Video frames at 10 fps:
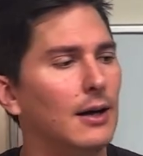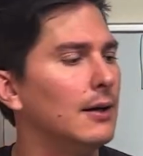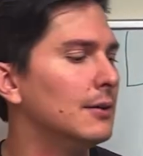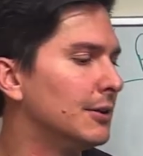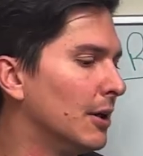
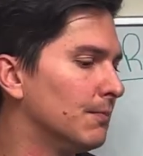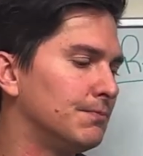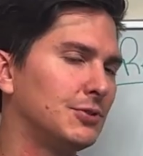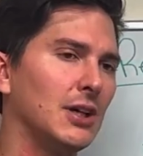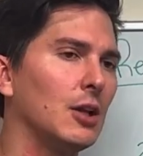you know,
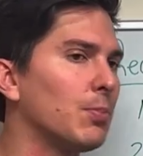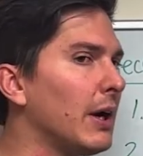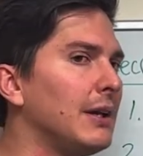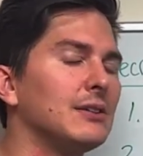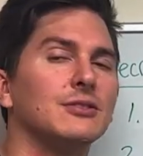
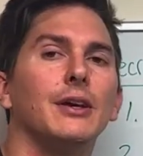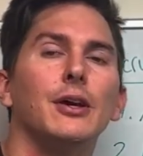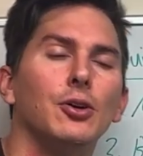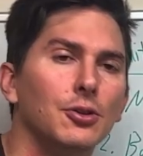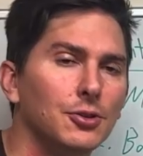celebrating
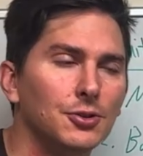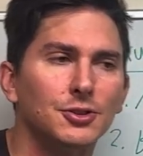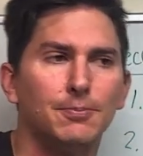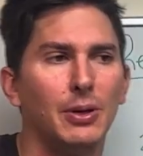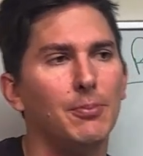
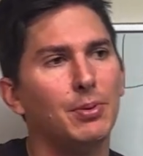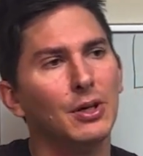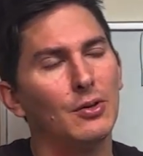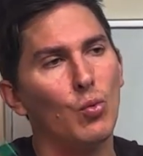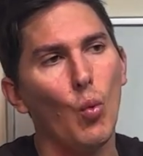singles,
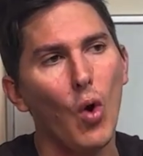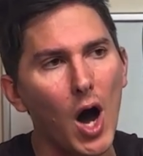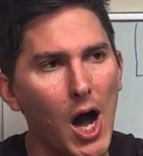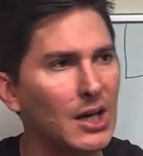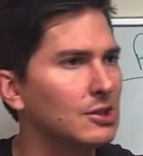pimping
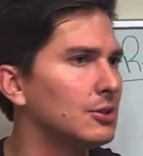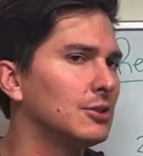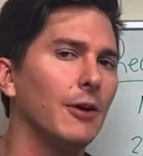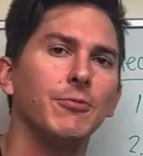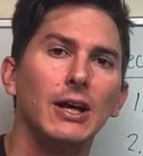walks,
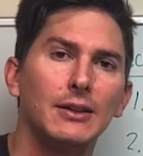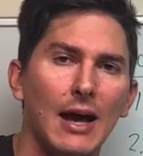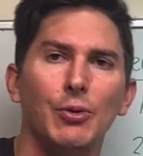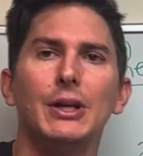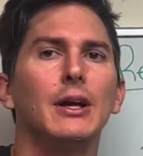stuff like
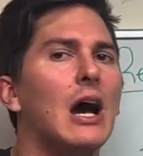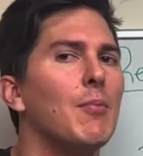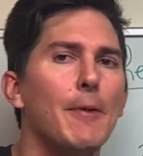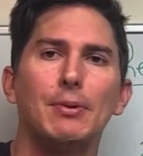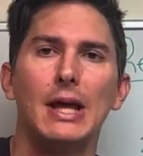that. We didn't come
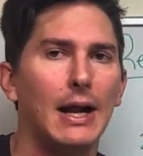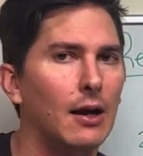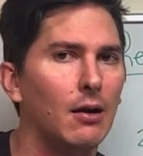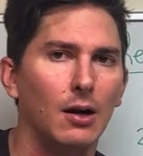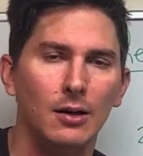up in that
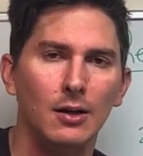era.